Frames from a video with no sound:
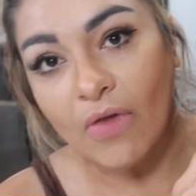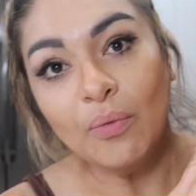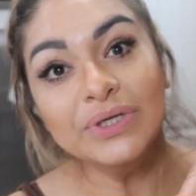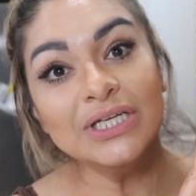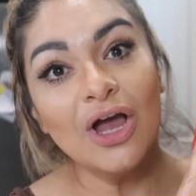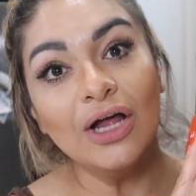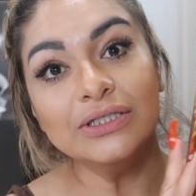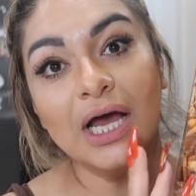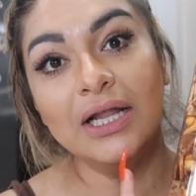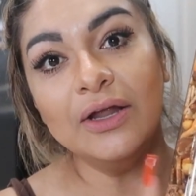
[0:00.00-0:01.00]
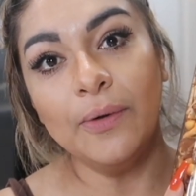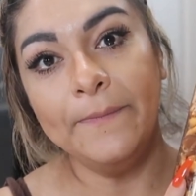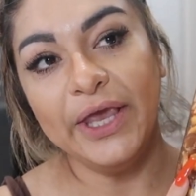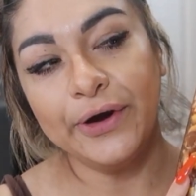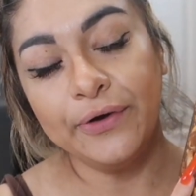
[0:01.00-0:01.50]
what's it called, a little
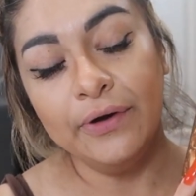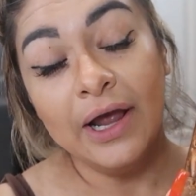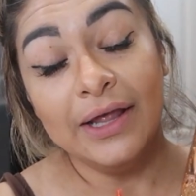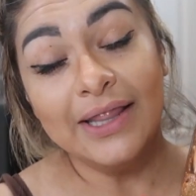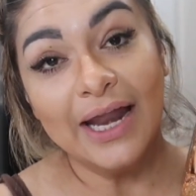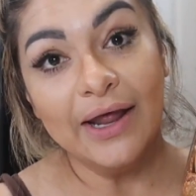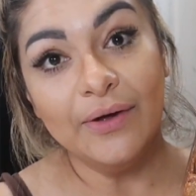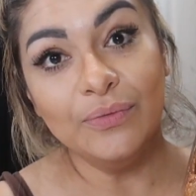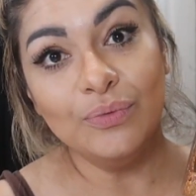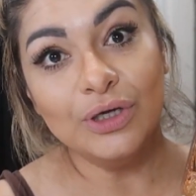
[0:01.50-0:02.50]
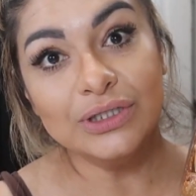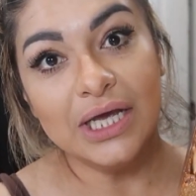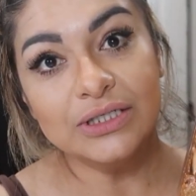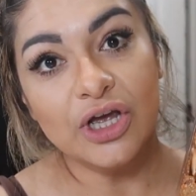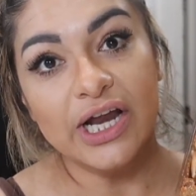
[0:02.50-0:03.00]
beer, that will
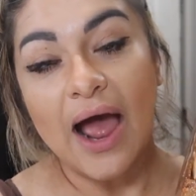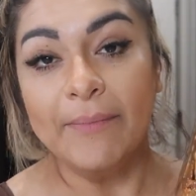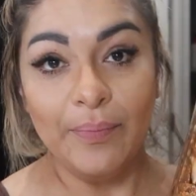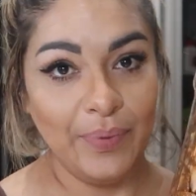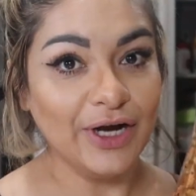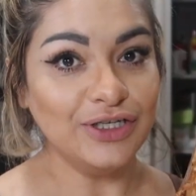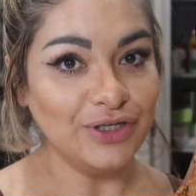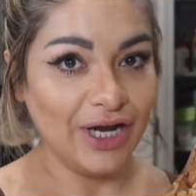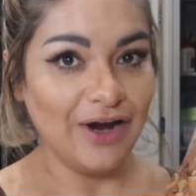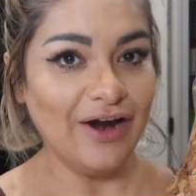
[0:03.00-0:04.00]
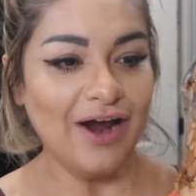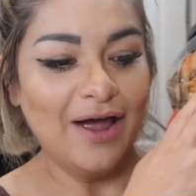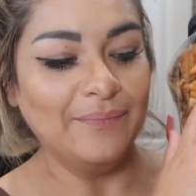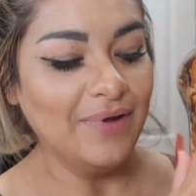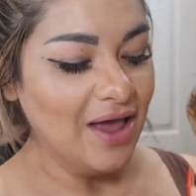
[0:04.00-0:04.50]
taste good. I'm a beer drinker.
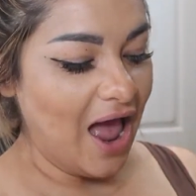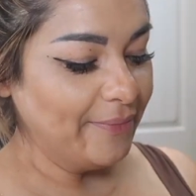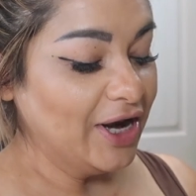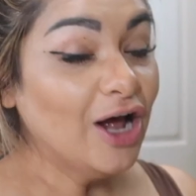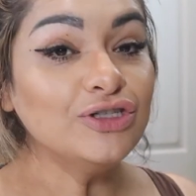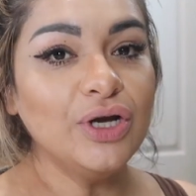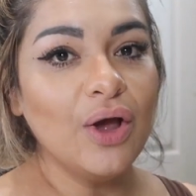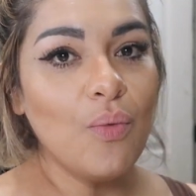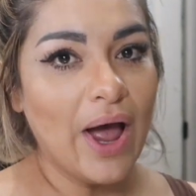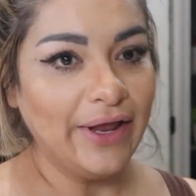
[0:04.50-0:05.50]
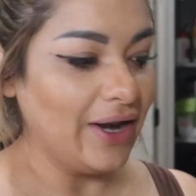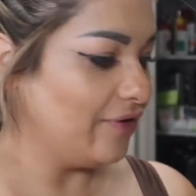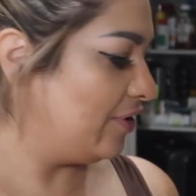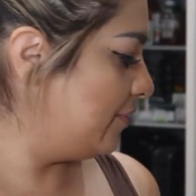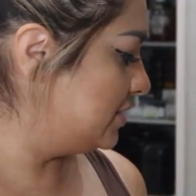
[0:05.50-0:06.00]
I mean, I'll drink wine
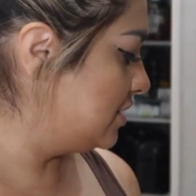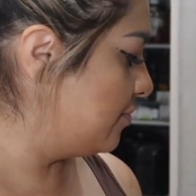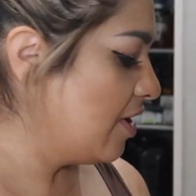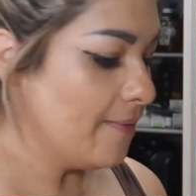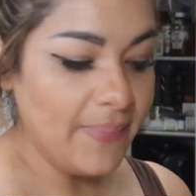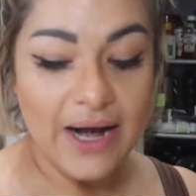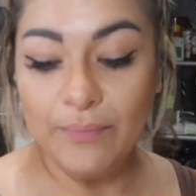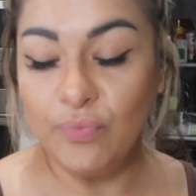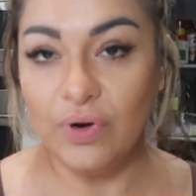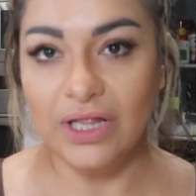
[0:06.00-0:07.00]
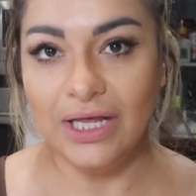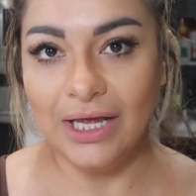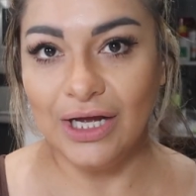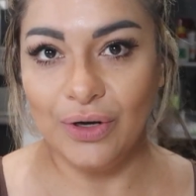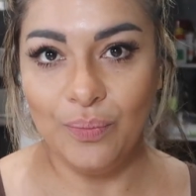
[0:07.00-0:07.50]
every once in a while, but I'm
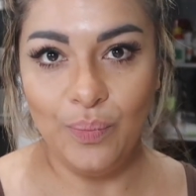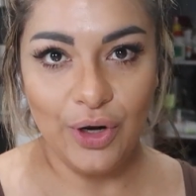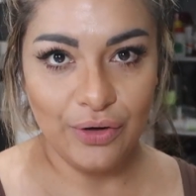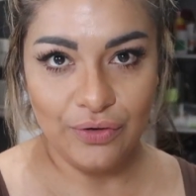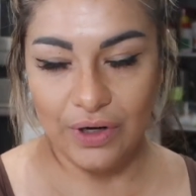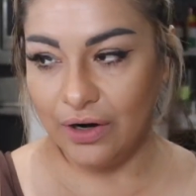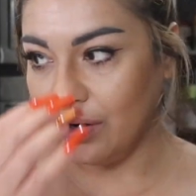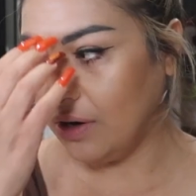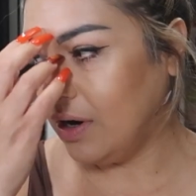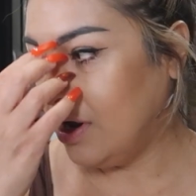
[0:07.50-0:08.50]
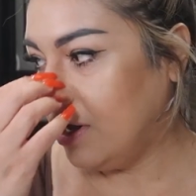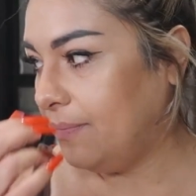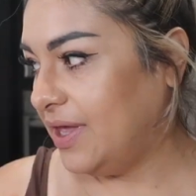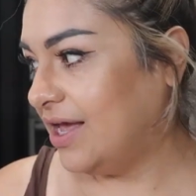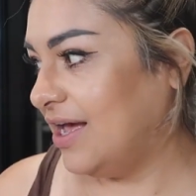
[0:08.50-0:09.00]
really a beer drinker,
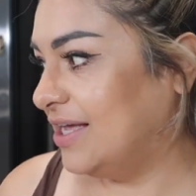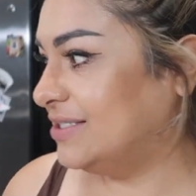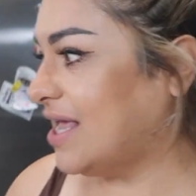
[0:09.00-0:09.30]
because